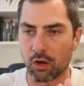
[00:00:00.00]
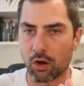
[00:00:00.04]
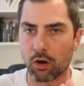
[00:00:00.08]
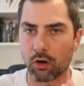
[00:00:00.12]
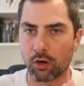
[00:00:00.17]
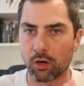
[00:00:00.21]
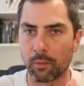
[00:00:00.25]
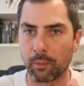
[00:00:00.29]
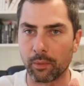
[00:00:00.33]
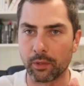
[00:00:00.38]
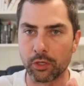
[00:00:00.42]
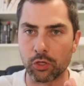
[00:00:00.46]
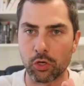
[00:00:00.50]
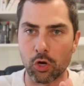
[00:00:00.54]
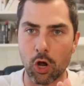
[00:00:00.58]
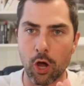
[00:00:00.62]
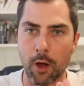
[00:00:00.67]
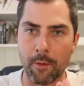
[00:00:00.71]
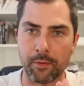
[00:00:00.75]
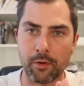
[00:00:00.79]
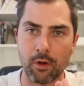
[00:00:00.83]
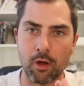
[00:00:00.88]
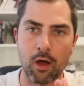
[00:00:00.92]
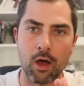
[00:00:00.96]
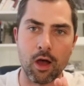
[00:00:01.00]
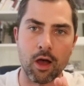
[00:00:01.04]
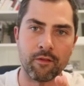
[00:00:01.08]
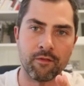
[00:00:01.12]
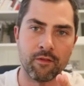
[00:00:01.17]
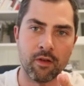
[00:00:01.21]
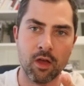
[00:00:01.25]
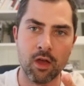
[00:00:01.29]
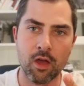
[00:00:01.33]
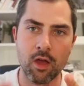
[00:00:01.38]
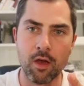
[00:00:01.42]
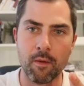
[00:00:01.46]
arguably dropped off,
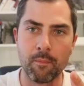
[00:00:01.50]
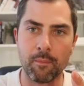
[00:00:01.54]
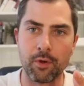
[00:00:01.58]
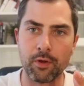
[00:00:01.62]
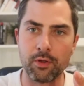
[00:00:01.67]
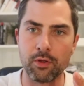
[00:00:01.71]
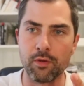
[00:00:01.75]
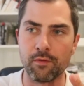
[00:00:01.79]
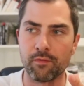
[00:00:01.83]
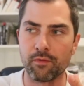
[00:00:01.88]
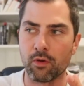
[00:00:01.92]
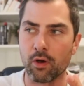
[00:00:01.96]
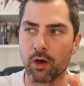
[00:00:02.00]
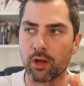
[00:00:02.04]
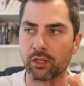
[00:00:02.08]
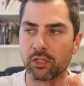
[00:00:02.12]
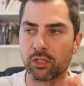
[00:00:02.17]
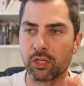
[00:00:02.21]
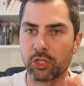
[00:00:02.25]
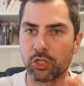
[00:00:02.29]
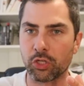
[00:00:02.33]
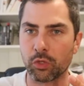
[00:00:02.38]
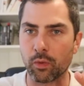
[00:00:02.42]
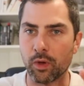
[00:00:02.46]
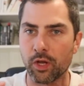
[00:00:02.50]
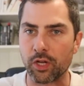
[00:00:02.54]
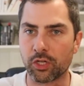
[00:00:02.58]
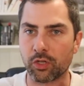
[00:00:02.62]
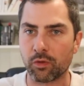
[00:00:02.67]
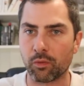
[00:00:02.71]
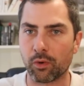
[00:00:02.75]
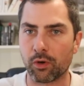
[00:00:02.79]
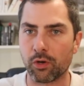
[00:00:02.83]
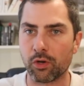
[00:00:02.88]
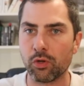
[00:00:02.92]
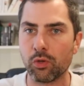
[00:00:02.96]
but you've got a
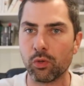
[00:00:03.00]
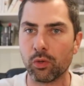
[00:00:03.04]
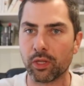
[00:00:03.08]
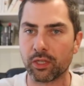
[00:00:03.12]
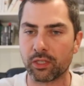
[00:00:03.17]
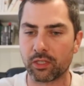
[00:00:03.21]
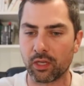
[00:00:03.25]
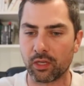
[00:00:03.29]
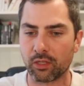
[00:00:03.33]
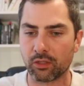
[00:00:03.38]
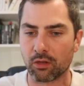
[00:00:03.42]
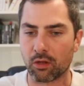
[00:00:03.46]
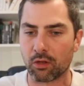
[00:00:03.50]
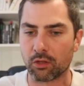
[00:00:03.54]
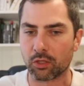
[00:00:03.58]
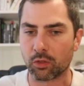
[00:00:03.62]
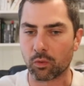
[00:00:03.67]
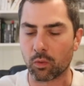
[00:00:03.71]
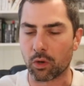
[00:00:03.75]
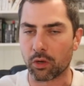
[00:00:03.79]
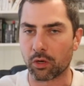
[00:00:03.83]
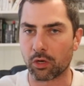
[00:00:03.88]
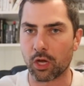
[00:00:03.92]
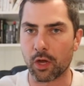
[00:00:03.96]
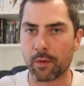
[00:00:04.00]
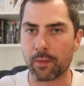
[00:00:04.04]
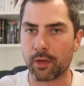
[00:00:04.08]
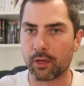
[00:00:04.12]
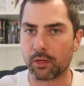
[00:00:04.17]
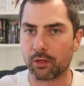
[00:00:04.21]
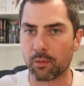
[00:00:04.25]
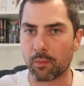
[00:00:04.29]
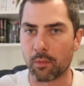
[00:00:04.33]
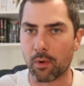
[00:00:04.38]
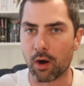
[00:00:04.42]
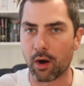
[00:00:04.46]
situation where new listings also aren't
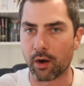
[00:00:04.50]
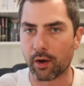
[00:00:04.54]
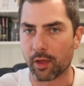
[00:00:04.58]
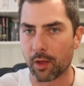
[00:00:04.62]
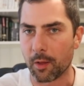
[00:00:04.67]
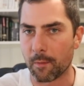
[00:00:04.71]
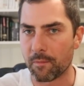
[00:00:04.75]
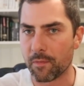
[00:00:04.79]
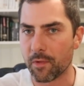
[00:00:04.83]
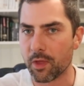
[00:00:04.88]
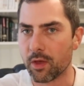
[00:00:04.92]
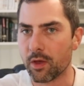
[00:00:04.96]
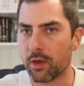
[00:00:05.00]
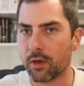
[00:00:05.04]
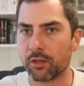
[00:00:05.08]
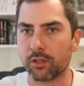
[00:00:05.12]
coming to market.